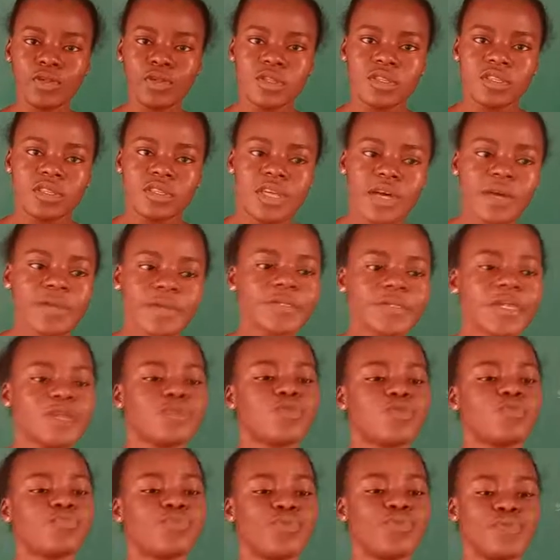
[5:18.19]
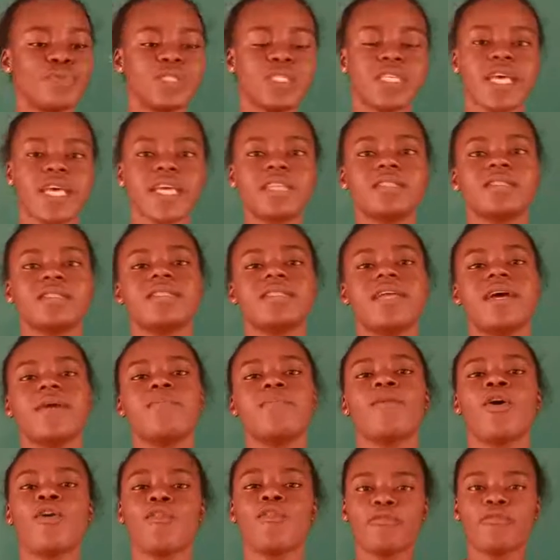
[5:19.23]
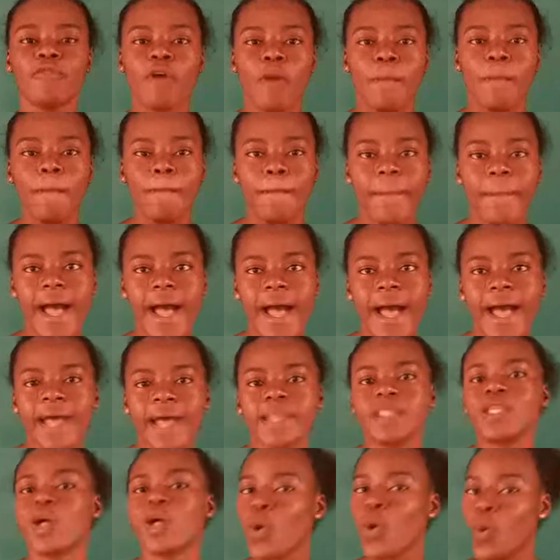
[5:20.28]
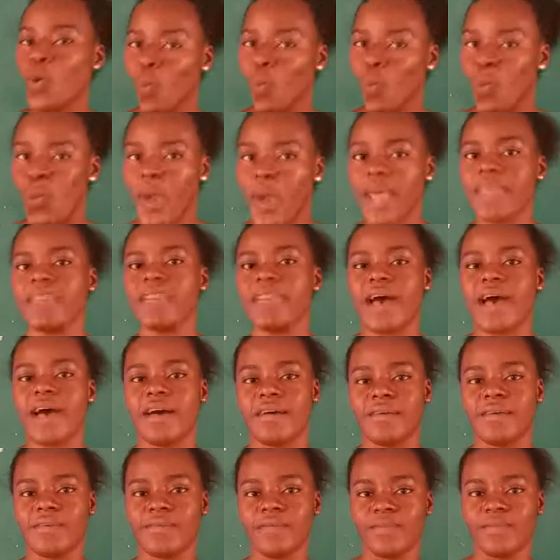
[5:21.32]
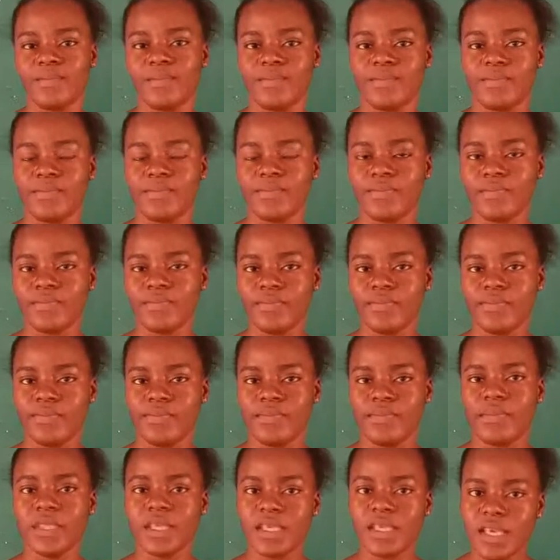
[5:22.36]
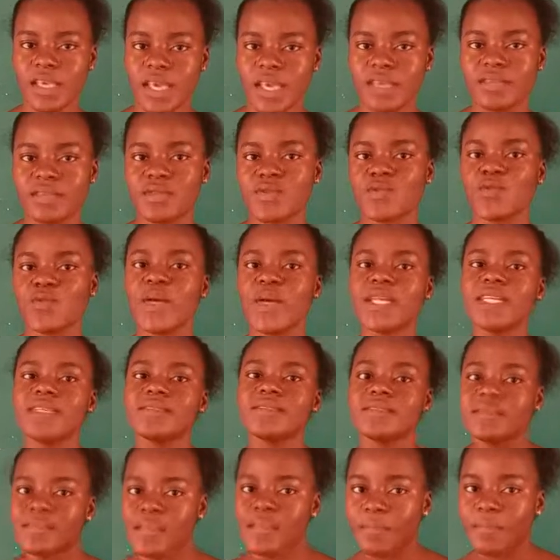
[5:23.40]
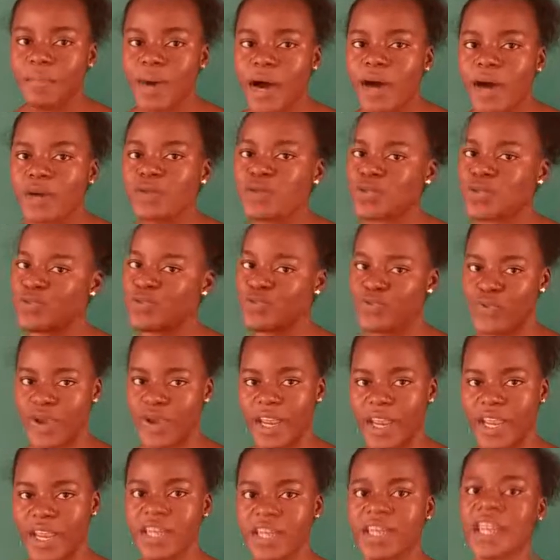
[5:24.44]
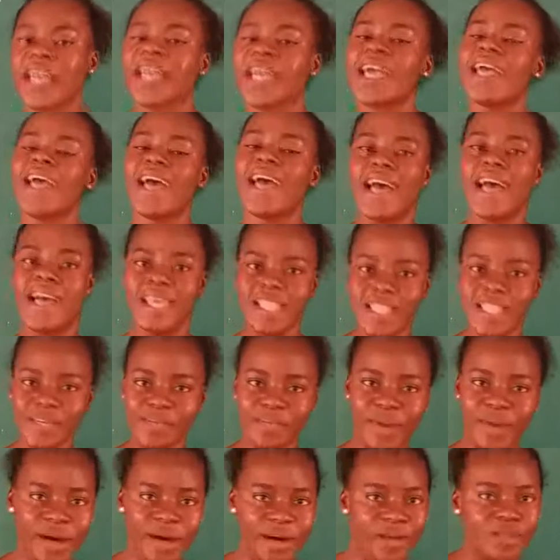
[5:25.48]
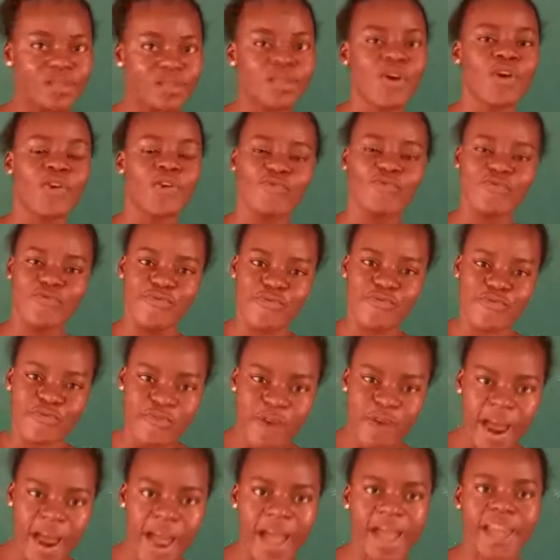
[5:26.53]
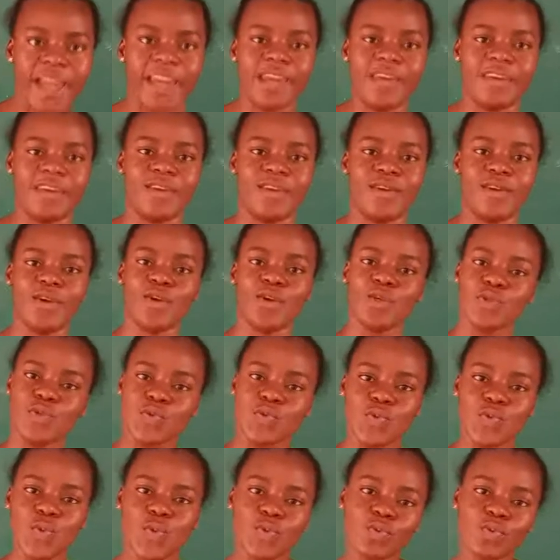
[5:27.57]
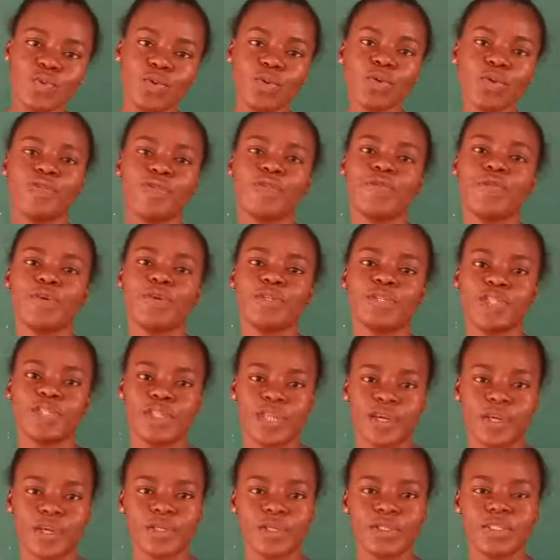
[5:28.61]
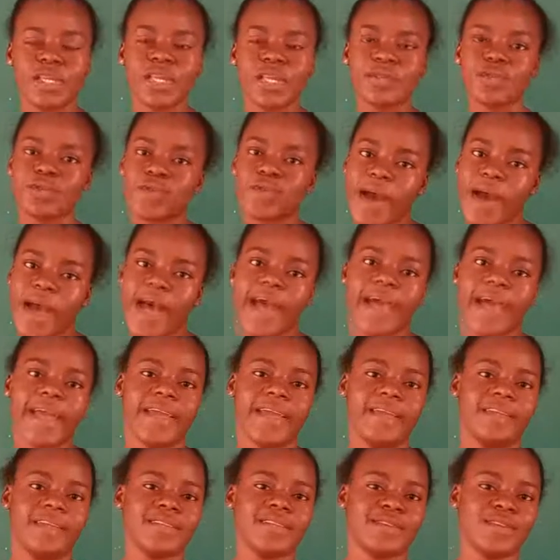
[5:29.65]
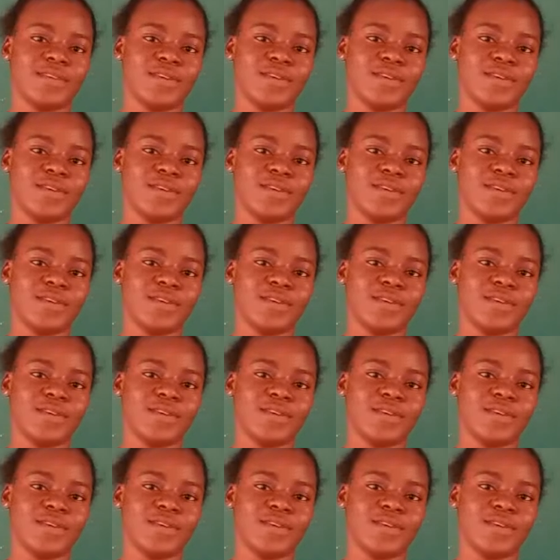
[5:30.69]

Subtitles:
Shelter to protect them from bad weather. Yes, when it is about to rain, animals run to look for shelter to hide.